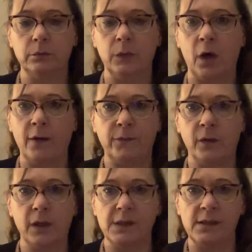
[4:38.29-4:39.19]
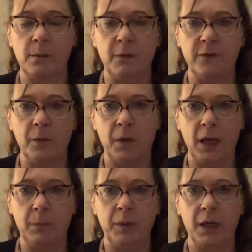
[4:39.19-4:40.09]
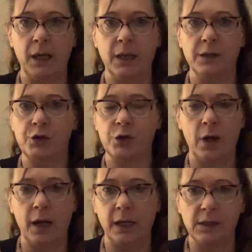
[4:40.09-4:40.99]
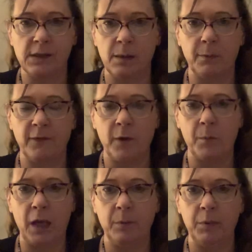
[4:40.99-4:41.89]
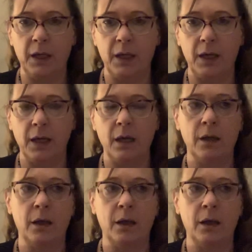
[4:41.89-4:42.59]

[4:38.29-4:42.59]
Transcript: awful as some of it might be, as trying as some of it might be,